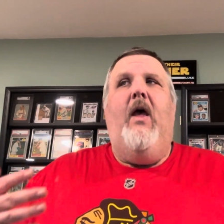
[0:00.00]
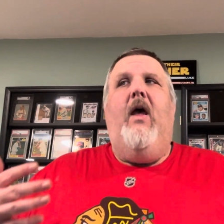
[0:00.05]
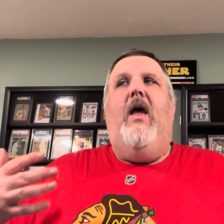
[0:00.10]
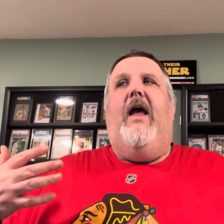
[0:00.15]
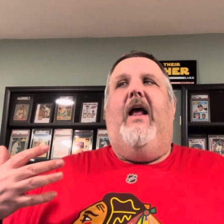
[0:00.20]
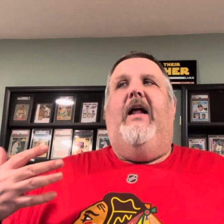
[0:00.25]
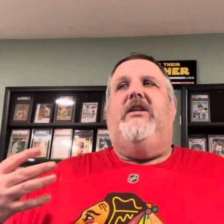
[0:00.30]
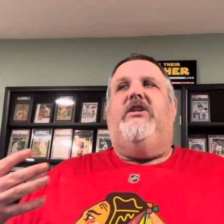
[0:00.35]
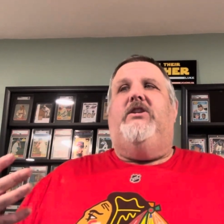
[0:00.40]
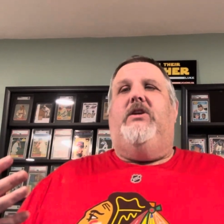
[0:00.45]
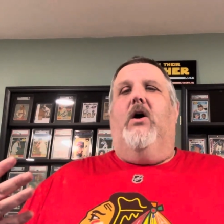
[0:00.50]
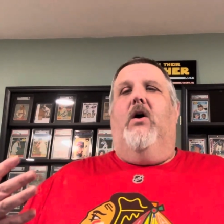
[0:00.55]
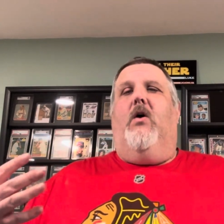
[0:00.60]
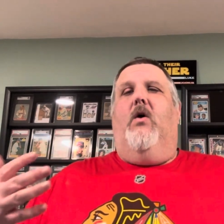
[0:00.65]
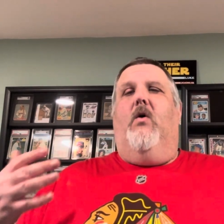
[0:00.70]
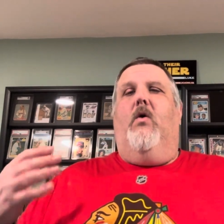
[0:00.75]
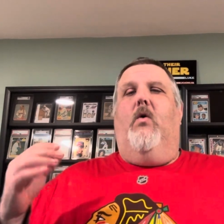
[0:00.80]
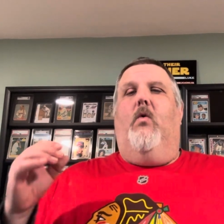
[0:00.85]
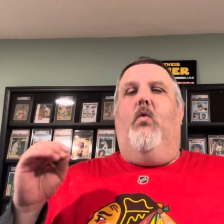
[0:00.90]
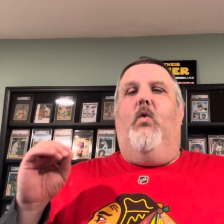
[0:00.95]
And
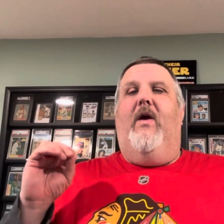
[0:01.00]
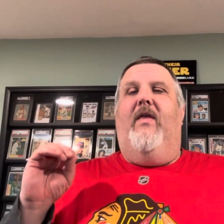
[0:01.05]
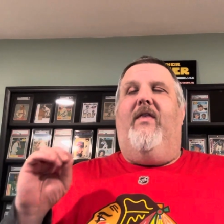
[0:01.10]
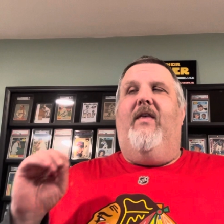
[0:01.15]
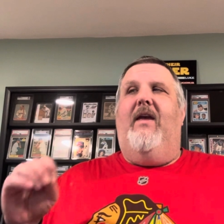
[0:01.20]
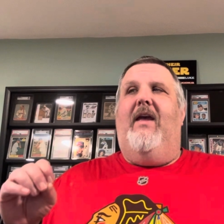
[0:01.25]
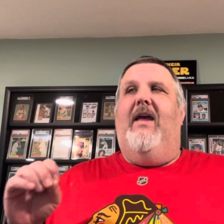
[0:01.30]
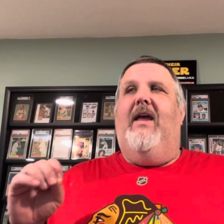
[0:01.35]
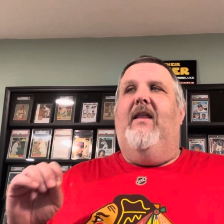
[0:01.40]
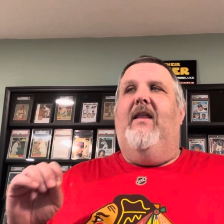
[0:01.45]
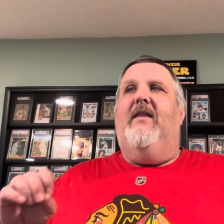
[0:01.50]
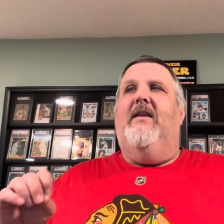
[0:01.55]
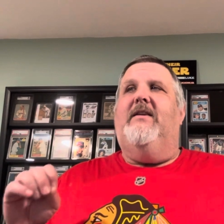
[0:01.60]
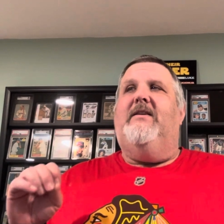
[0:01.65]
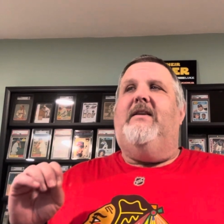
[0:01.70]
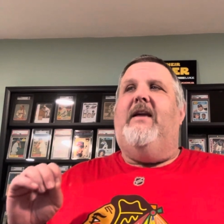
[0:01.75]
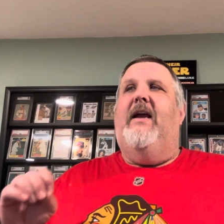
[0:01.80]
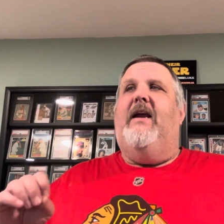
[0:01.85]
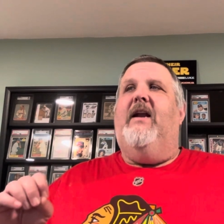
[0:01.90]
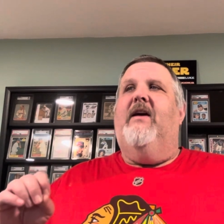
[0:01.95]
so within the
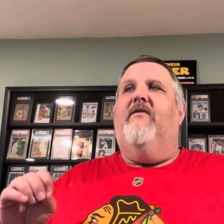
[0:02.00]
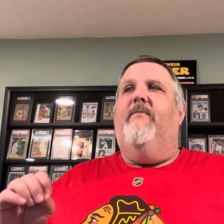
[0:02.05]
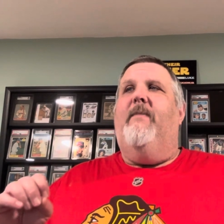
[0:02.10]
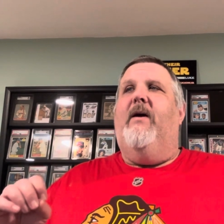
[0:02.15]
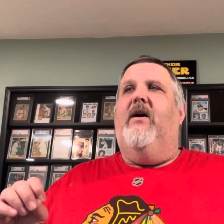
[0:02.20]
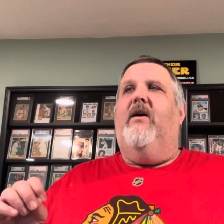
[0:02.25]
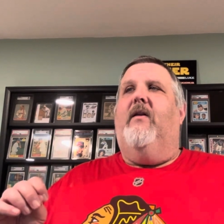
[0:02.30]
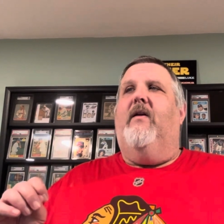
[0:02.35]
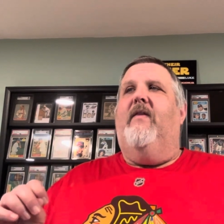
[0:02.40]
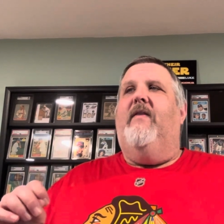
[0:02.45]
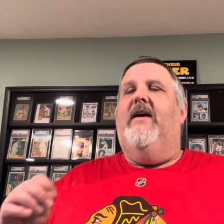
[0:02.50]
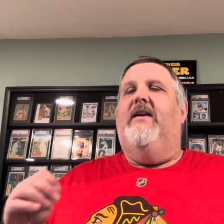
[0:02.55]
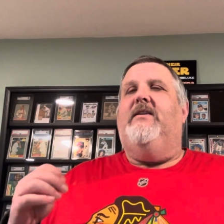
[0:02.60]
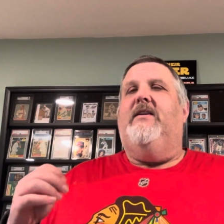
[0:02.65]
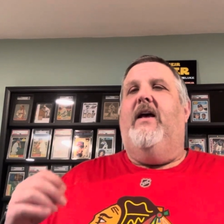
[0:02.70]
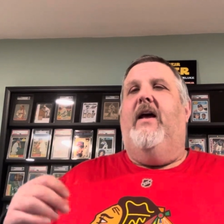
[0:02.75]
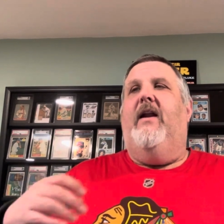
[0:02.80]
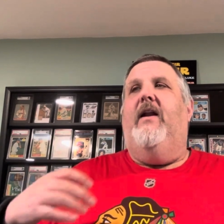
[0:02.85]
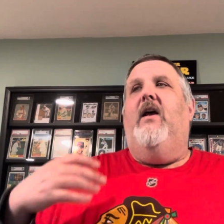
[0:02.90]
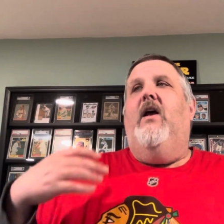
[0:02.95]
state of Maryland, they
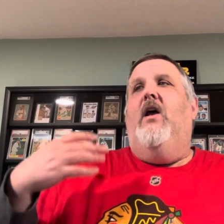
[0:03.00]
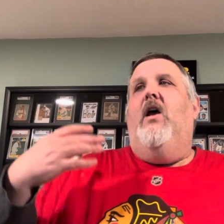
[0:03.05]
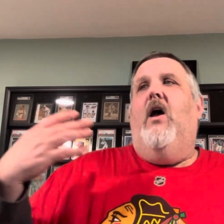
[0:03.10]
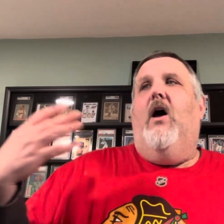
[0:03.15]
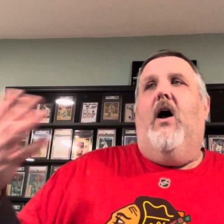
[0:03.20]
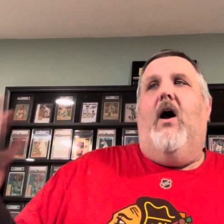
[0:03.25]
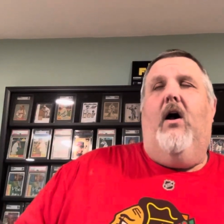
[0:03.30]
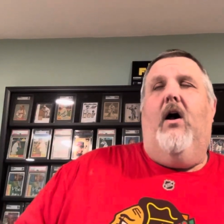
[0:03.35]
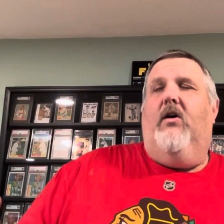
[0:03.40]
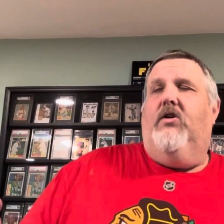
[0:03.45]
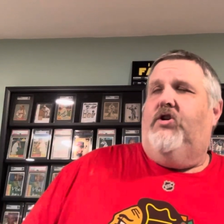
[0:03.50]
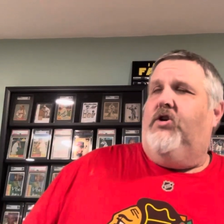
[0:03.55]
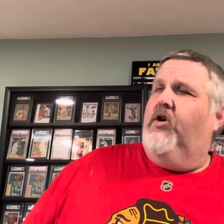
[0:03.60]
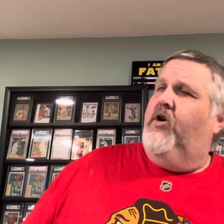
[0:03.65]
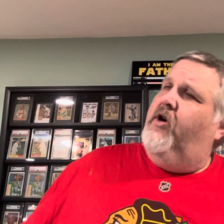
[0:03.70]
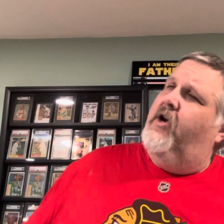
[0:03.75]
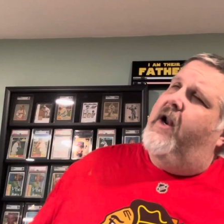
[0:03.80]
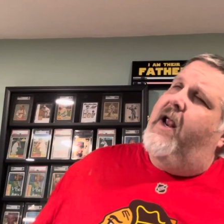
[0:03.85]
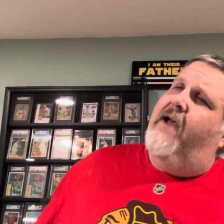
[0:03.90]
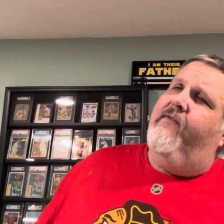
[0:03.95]
said, sure, you
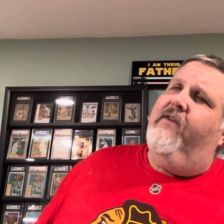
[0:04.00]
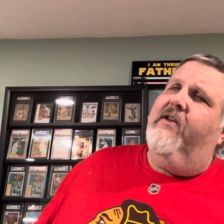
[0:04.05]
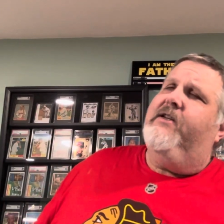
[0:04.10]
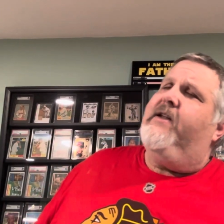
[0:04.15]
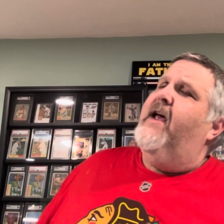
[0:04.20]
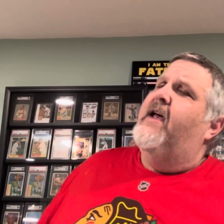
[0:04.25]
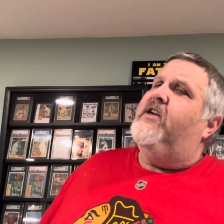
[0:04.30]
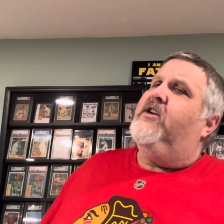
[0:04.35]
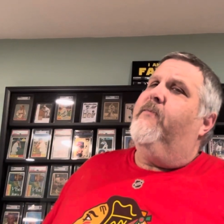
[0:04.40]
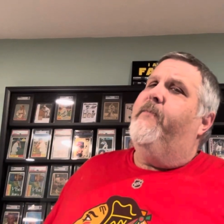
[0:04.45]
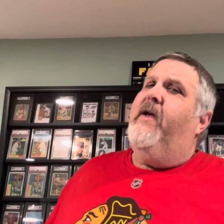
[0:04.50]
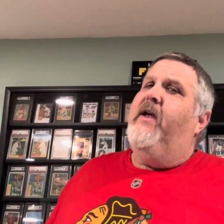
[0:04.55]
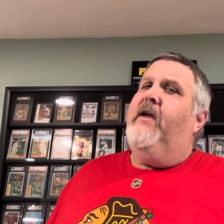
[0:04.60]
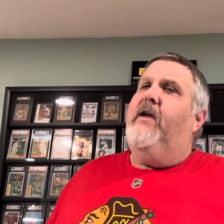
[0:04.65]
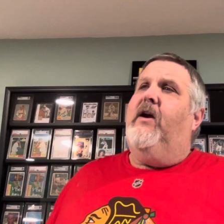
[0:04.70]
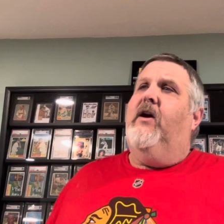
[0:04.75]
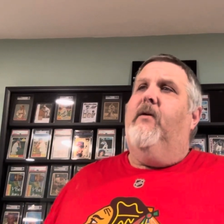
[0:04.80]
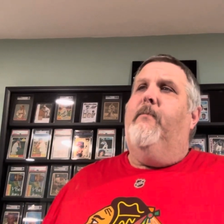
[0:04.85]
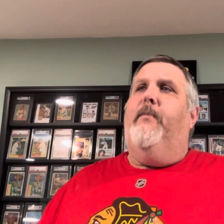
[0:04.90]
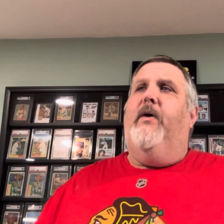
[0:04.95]
can have this national bank
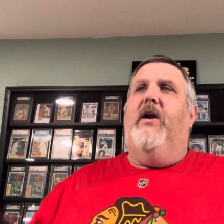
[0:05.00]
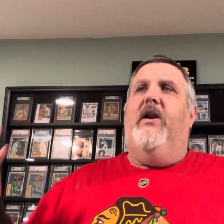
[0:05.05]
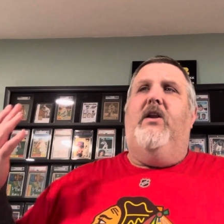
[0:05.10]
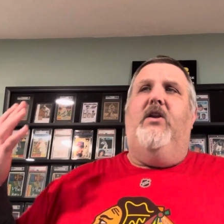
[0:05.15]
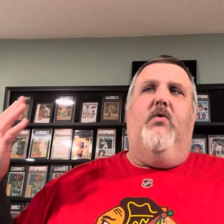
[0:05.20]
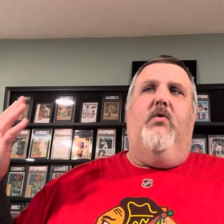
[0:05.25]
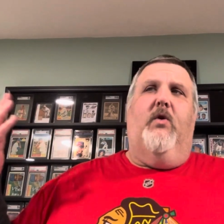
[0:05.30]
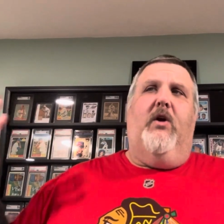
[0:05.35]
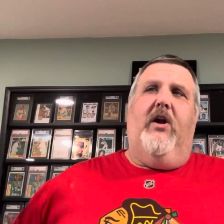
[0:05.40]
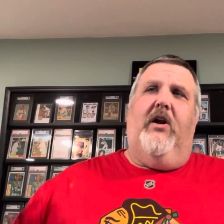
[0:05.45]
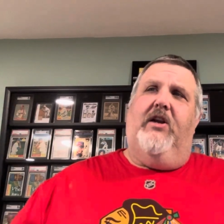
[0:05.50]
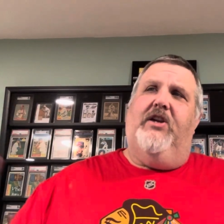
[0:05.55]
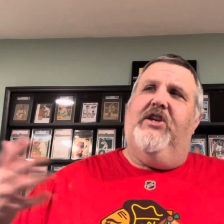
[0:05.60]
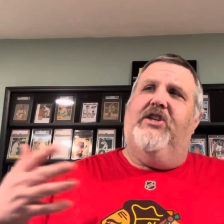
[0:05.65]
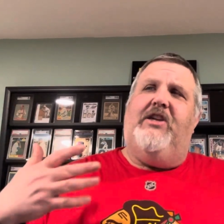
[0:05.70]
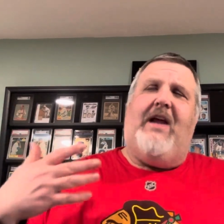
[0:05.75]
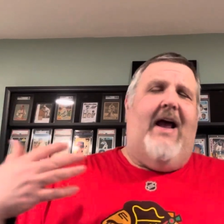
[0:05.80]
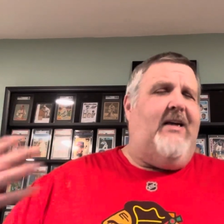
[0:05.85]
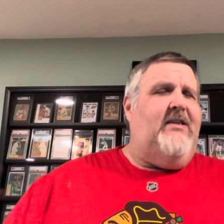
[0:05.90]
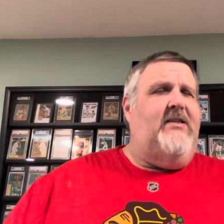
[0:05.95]
here, but we're going to just
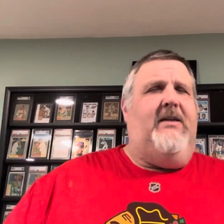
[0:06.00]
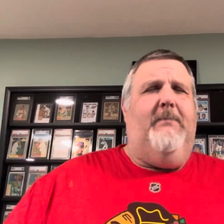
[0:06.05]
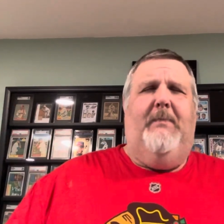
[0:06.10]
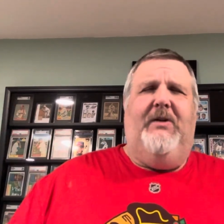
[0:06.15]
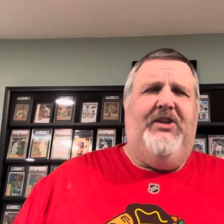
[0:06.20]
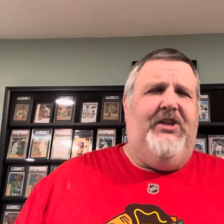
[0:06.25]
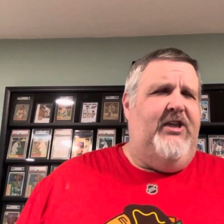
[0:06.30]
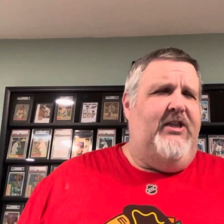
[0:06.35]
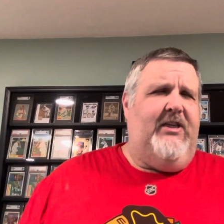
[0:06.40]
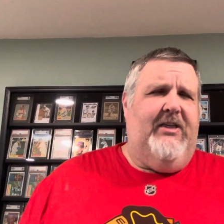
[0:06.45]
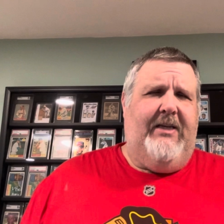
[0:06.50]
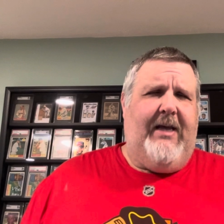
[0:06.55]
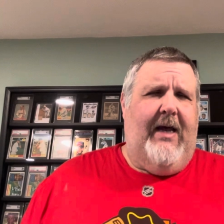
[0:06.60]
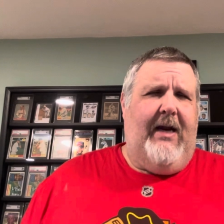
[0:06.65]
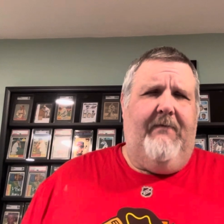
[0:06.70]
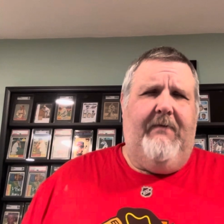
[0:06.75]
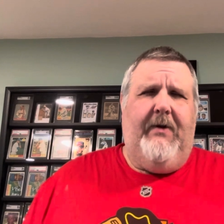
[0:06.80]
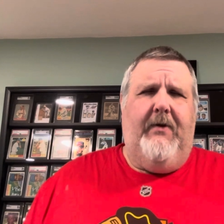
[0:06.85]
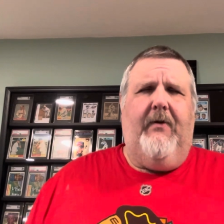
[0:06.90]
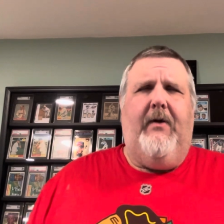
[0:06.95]
tax the bejesus out
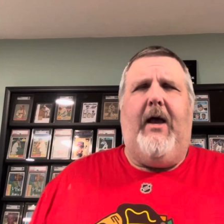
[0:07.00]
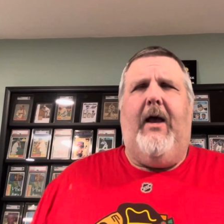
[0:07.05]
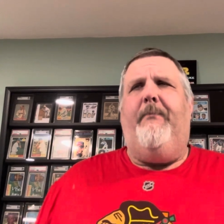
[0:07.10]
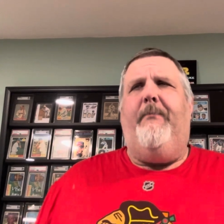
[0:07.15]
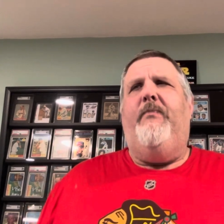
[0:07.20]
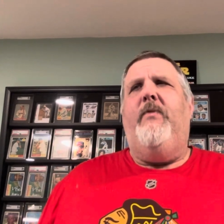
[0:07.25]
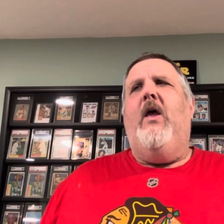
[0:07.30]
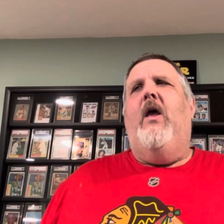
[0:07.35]
of it, okay?